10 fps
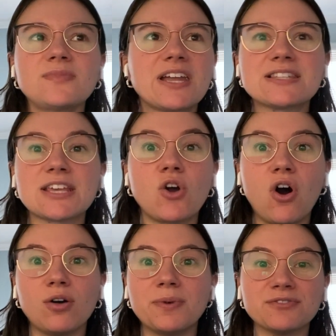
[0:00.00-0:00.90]
it's like
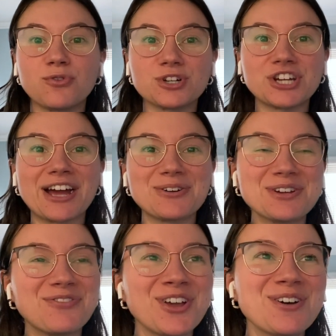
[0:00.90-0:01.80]
all been foreshadowing
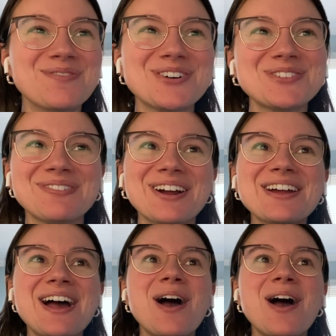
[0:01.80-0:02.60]
for the most part,